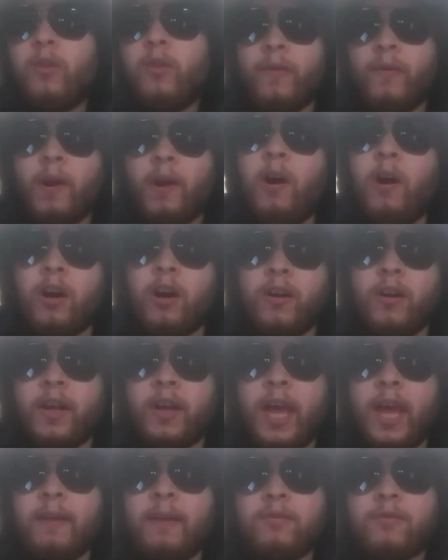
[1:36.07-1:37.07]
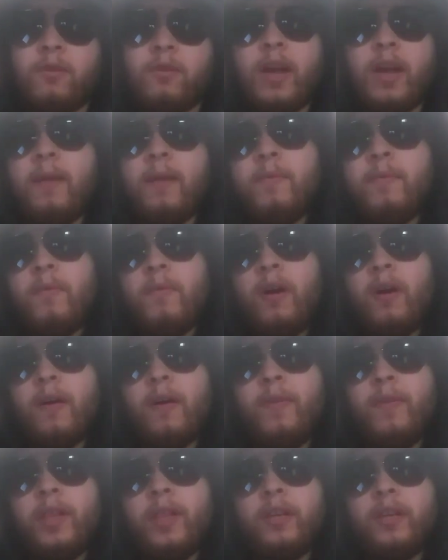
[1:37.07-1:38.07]
Although there are good games, don't count me
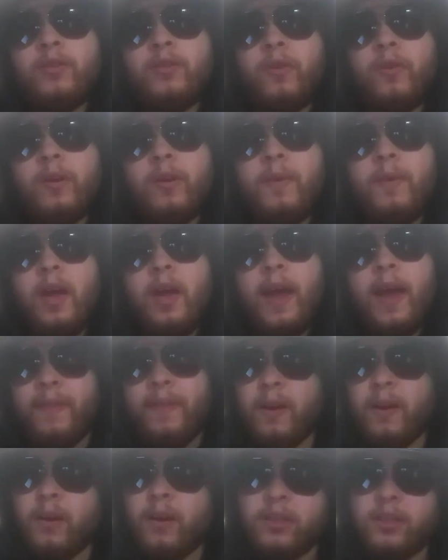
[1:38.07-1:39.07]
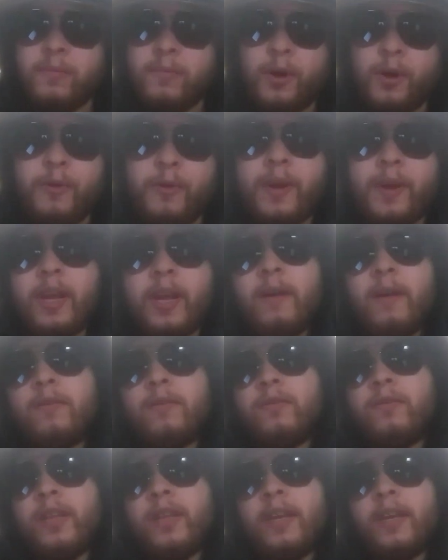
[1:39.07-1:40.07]
wrong, I really enjoyed them. And there are some underrated
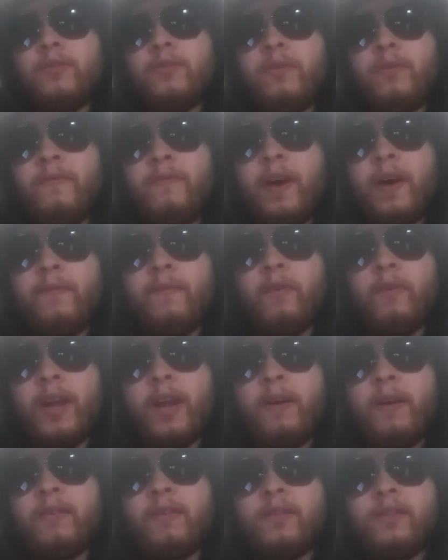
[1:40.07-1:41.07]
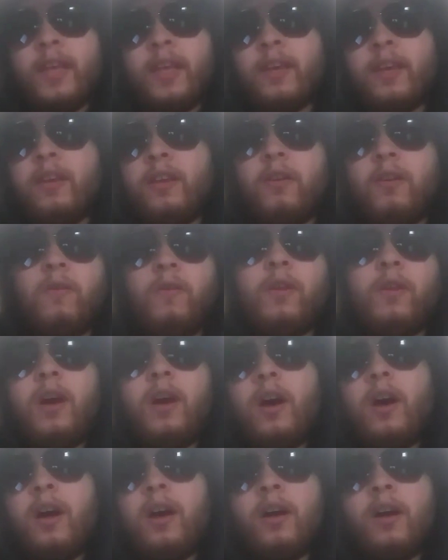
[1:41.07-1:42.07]
characters like in Street Fighter 4, characters like, you know,
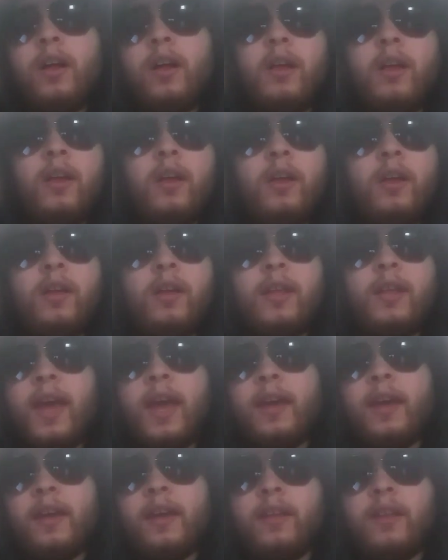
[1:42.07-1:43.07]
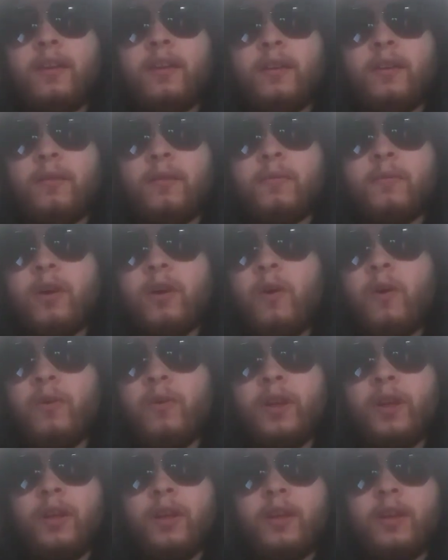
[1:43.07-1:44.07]
Yang,
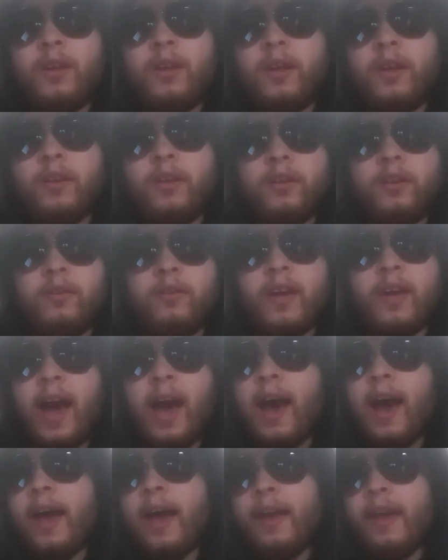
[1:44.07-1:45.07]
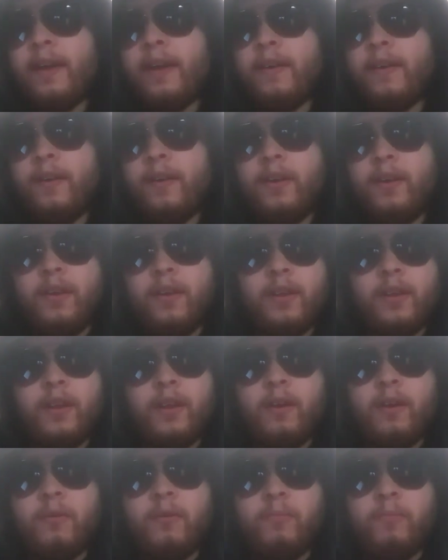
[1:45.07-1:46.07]
Cody, and Guy,
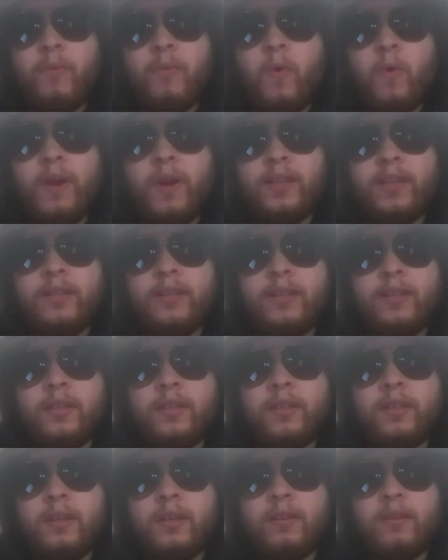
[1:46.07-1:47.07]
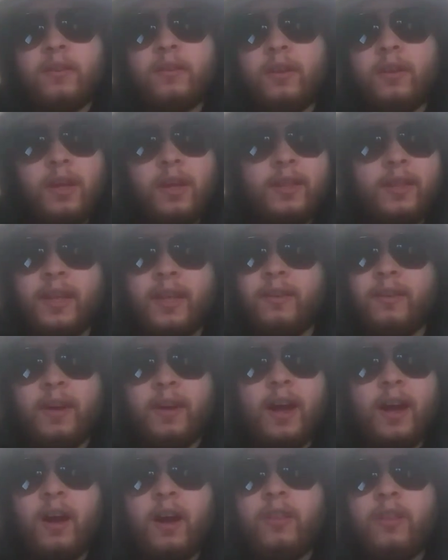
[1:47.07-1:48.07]
you know, Poisons, and, you know, and then
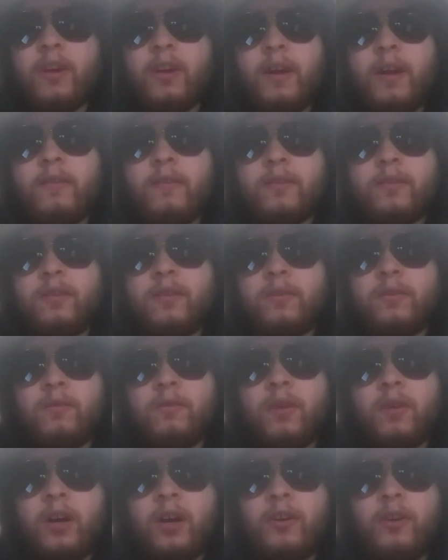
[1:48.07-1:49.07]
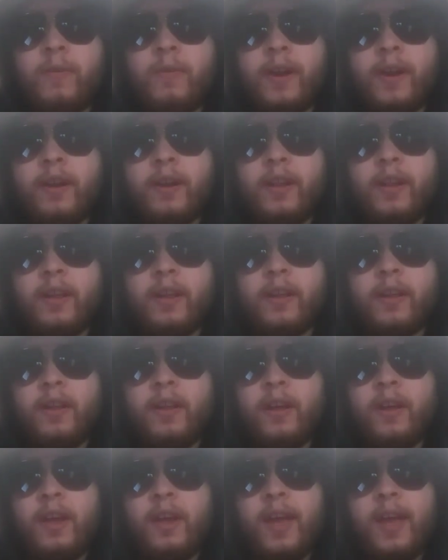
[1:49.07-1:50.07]
you got other characters who are underrated, like